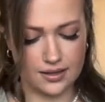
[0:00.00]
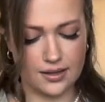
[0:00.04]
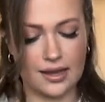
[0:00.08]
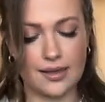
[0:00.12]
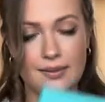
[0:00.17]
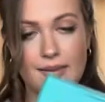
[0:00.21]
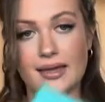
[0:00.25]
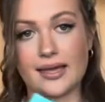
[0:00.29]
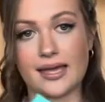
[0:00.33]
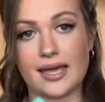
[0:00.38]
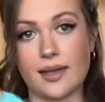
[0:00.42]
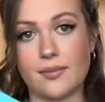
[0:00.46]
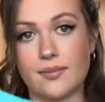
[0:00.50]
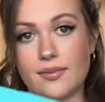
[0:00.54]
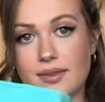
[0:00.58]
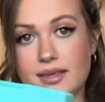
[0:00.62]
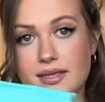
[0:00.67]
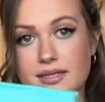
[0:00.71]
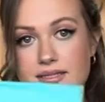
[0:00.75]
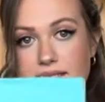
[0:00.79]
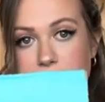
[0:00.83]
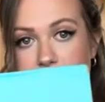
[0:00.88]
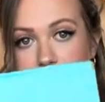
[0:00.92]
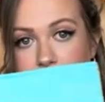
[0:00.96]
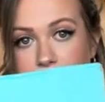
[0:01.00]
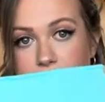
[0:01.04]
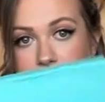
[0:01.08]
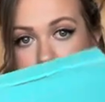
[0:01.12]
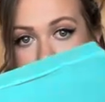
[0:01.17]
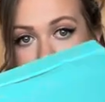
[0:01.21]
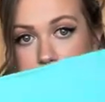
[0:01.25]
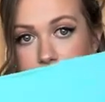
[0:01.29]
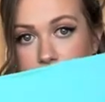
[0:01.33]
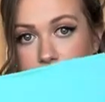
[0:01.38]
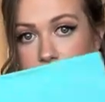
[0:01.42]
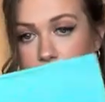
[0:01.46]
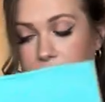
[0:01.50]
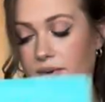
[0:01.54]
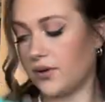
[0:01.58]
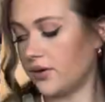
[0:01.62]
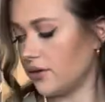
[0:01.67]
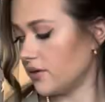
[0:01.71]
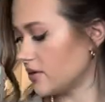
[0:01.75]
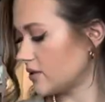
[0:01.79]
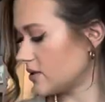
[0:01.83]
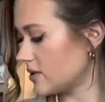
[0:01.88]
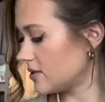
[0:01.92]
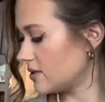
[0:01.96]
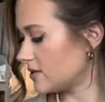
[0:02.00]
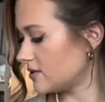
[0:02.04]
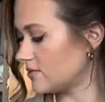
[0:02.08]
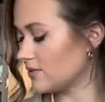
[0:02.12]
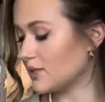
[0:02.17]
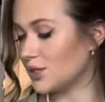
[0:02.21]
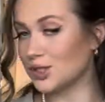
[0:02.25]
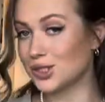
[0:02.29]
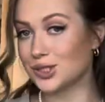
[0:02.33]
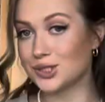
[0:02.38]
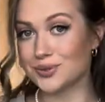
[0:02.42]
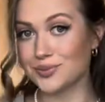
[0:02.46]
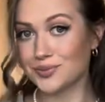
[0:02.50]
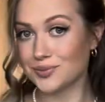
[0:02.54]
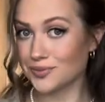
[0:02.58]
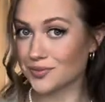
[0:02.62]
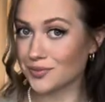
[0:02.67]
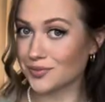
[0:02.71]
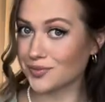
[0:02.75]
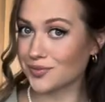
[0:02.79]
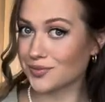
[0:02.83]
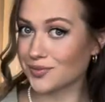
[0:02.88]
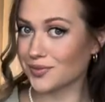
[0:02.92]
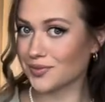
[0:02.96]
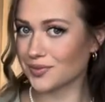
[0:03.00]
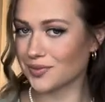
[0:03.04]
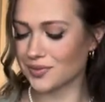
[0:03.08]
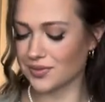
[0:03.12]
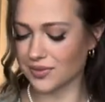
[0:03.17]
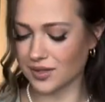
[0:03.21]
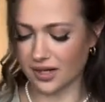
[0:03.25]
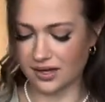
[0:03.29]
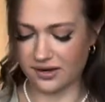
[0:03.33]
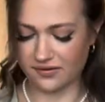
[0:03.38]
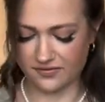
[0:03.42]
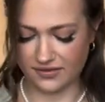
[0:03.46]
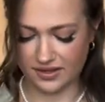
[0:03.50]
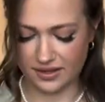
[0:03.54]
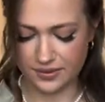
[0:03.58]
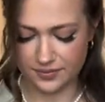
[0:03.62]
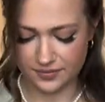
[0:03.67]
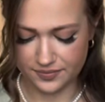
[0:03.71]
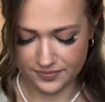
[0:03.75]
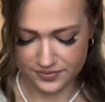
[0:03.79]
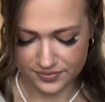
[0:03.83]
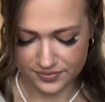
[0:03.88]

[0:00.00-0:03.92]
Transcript: And they came in this Tiffany blue box, which I like that.